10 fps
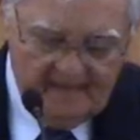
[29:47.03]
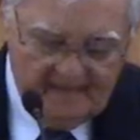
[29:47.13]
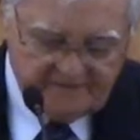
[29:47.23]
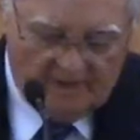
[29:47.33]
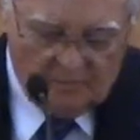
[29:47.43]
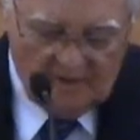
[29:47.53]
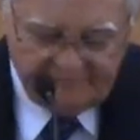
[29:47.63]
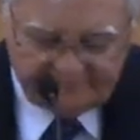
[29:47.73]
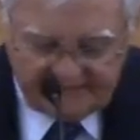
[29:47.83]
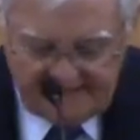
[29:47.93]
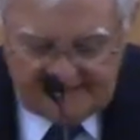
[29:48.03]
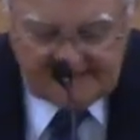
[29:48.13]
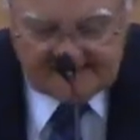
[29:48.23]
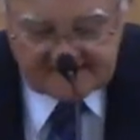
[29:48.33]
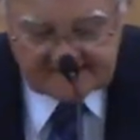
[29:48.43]
So we've seen
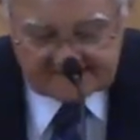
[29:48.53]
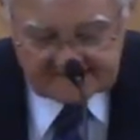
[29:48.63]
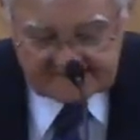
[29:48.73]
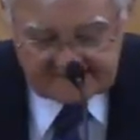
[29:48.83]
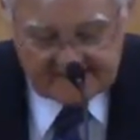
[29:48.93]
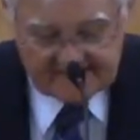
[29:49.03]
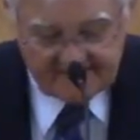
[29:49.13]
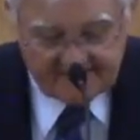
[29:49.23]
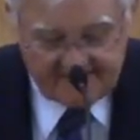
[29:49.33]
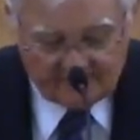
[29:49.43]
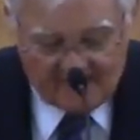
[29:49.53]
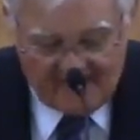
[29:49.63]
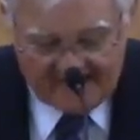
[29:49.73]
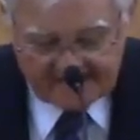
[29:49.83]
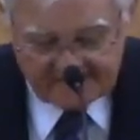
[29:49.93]
in this study that
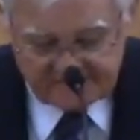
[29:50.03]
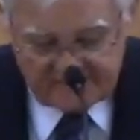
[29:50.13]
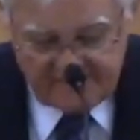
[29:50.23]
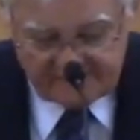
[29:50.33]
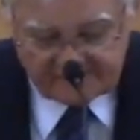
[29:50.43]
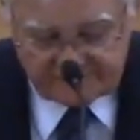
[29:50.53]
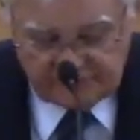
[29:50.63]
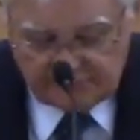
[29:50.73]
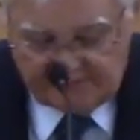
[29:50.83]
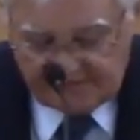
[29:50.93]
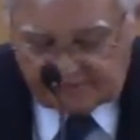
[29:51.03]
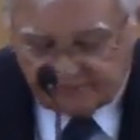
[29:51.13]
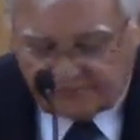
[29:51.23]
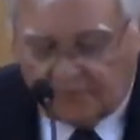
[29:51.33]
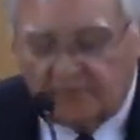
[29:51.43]
miraculous gifts could be
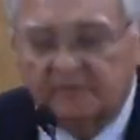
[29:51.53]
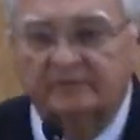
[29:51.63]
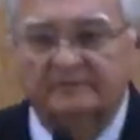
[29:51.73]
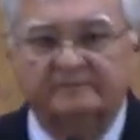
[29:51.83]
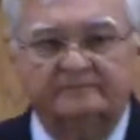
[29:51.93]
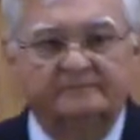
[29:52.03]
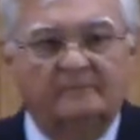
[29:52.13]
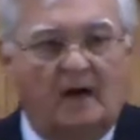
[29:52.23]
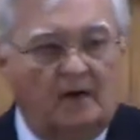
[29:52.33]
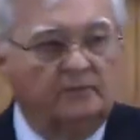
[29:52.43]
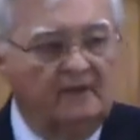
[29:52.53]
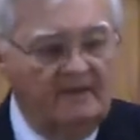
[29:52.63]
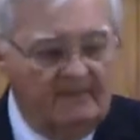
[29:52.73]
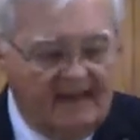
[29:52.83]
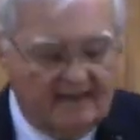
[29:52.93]
conferred only
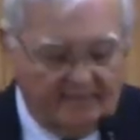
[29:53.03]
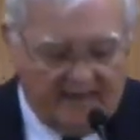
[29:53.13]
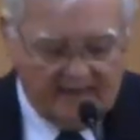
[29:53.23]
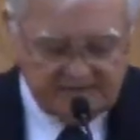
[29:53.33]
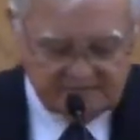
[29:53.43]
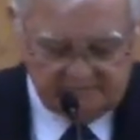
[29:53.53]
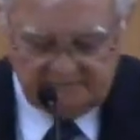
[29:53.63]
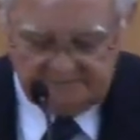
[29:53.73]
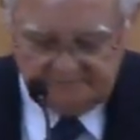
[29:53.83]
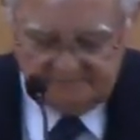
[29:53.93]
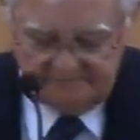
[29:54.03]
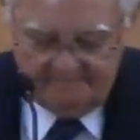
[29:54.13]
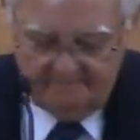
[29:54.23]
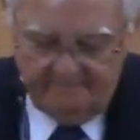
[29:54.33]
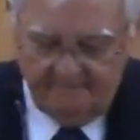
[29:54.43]
by an apostle.
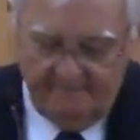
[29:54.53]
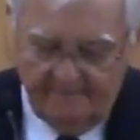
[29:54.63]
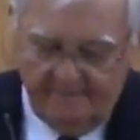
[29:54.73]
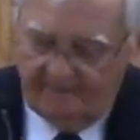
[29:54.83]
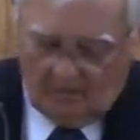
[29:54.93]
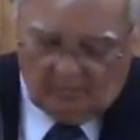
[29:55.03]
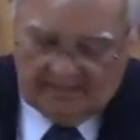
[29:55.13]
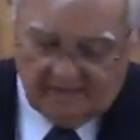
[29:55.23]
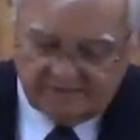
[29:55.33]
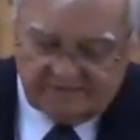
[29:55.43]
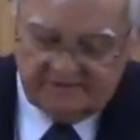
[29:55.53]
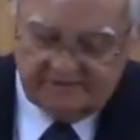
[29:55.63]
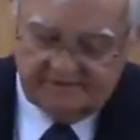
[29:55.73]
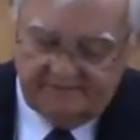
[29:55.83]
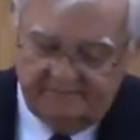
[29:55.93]
No one else
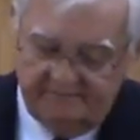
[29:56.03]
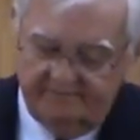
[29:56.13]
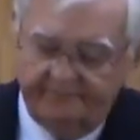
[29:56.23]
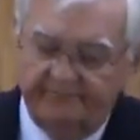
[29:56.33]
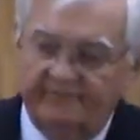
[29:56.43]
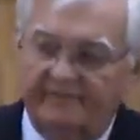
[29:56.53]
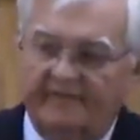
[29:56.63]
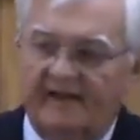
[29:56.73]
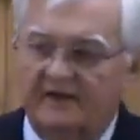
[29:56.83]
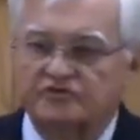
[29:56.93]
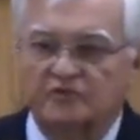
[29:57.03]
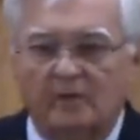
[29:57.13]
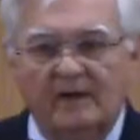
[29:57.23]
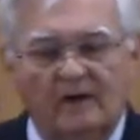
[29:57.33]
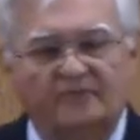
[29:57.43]
could. Now here's what
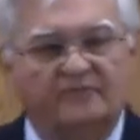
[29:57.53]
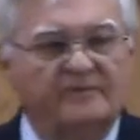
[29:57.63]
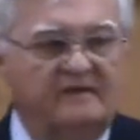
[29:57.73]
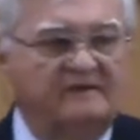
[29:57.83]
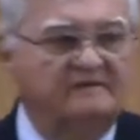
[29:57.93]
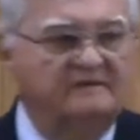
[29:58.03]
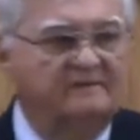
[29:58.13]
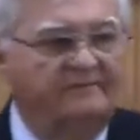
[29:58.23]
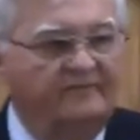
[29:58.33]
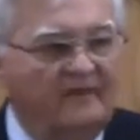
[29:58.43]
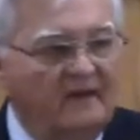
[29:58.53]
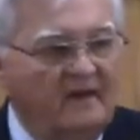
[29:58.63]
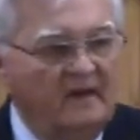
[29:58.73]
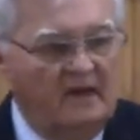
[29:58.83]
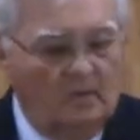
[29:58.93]
we learn from this.
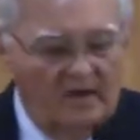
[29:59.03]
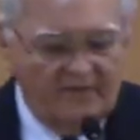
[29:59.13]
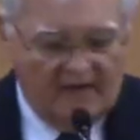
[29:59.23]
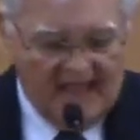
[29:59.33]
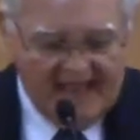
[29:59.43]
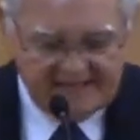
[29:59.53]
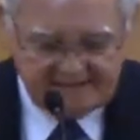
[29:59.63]
When the last